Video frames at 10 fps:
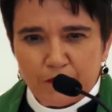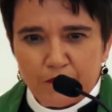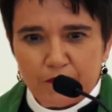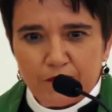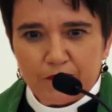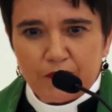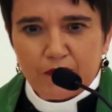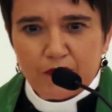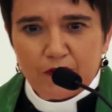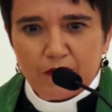
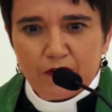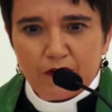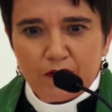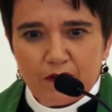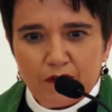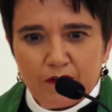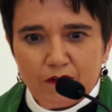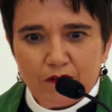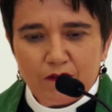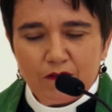
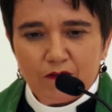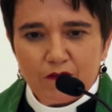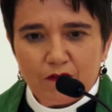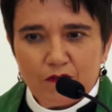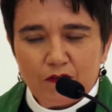No one is speaking in this clip.